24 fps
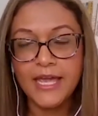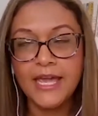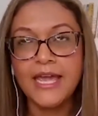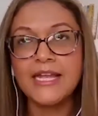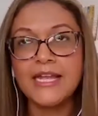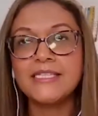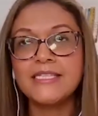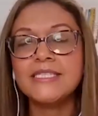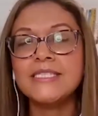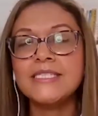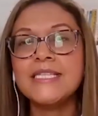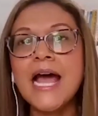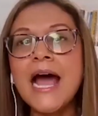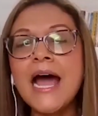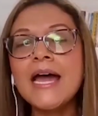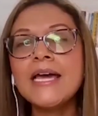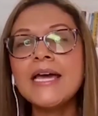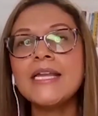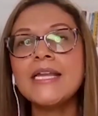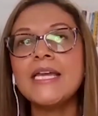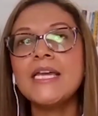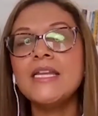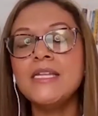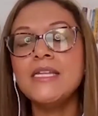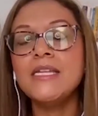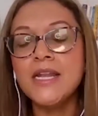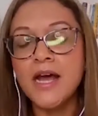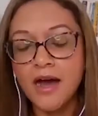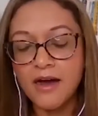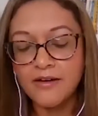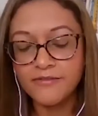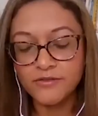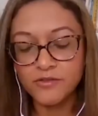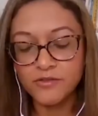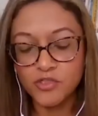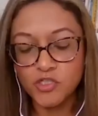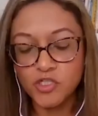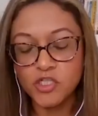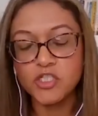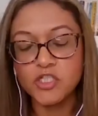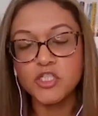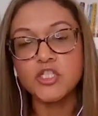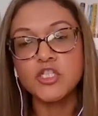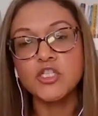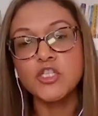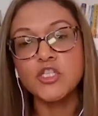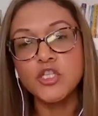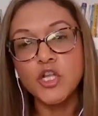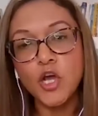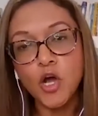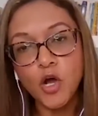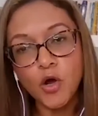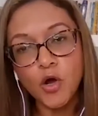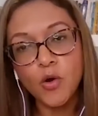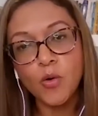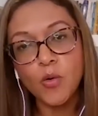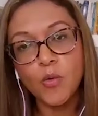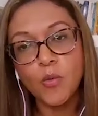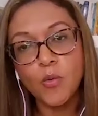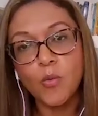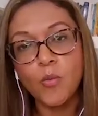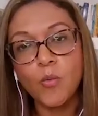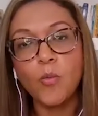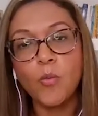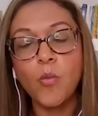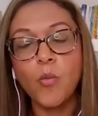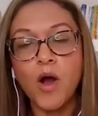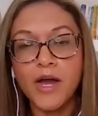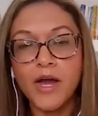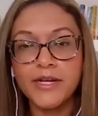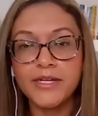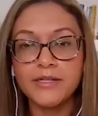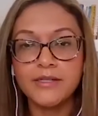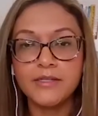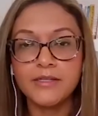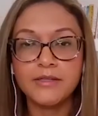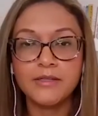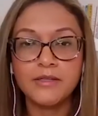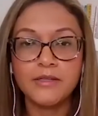It's not enough to just know what